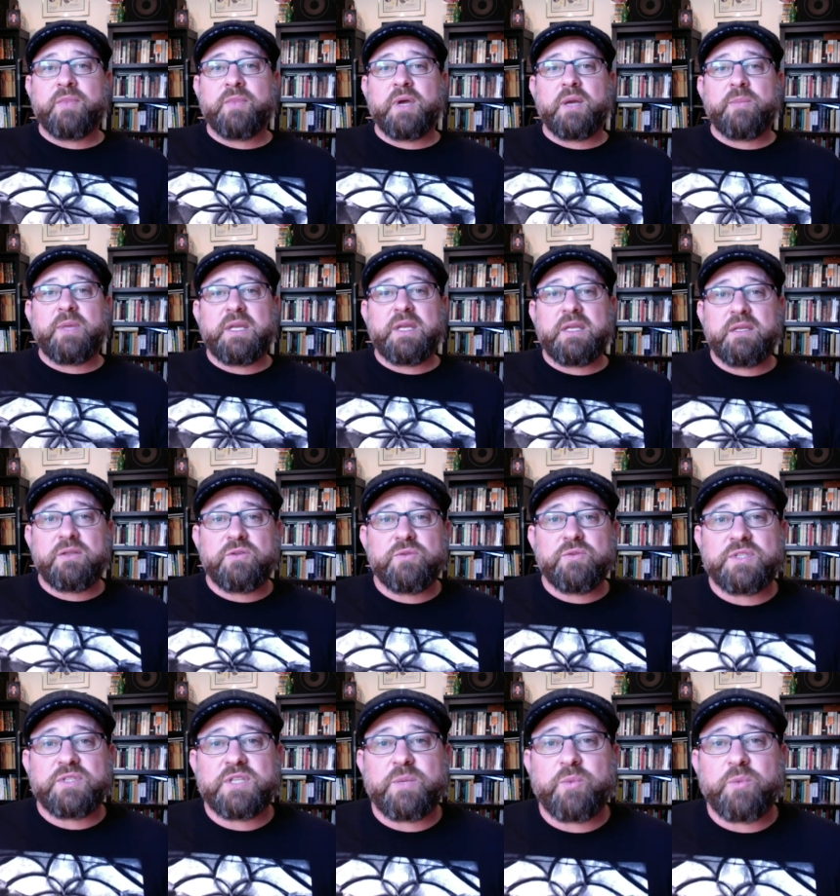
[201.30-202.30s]
I may do a
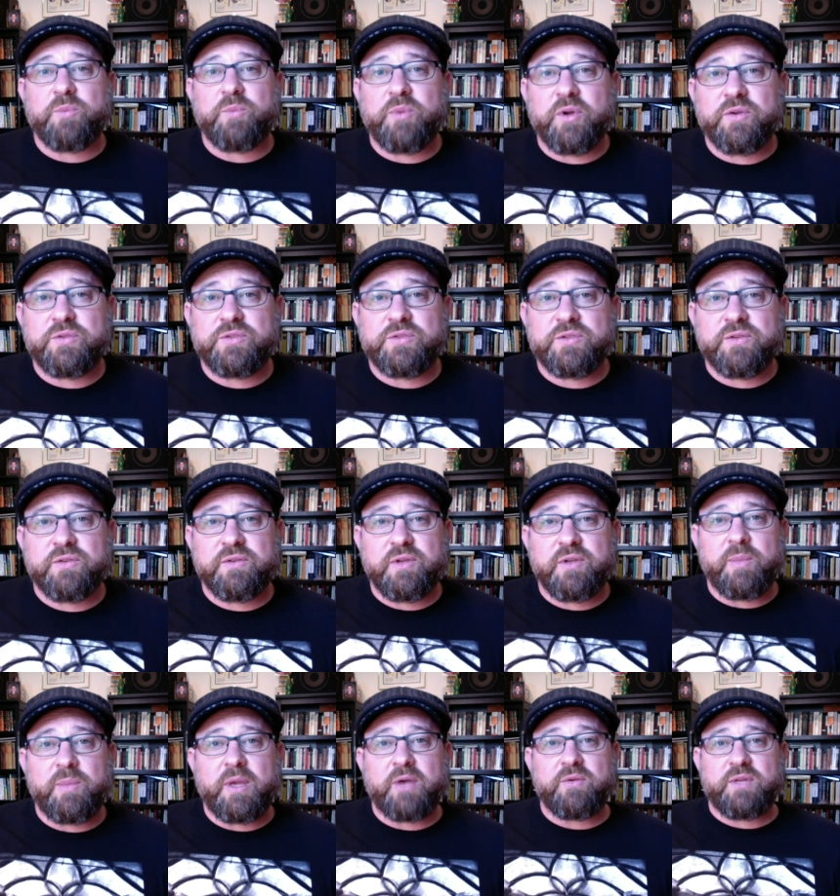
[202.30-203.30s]
separate post
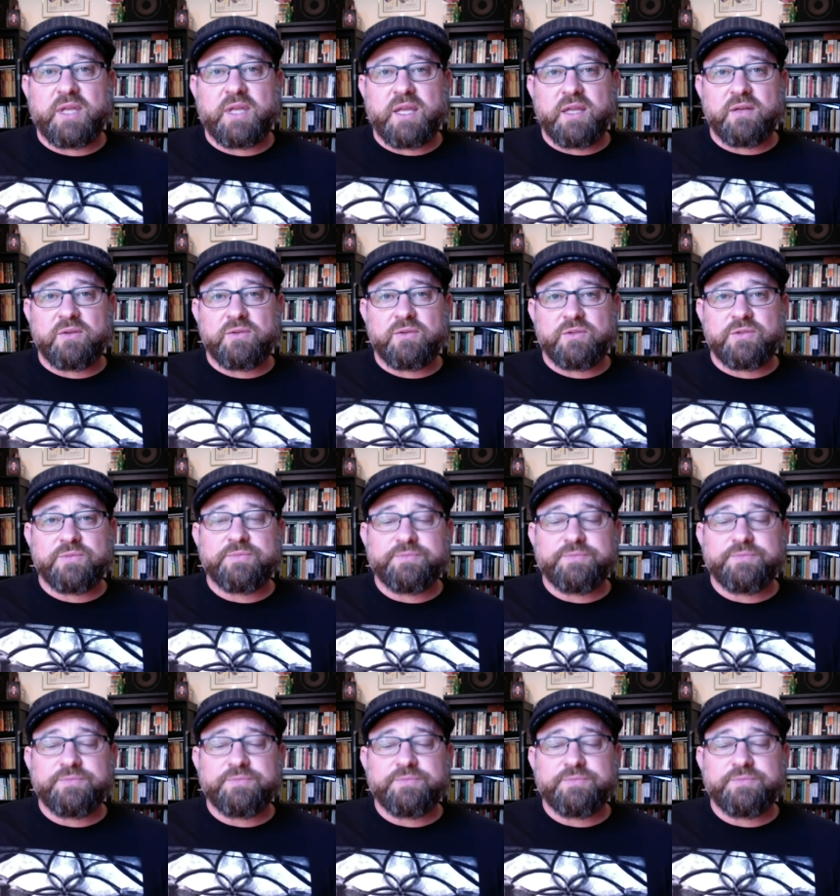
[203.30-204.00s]
about candles,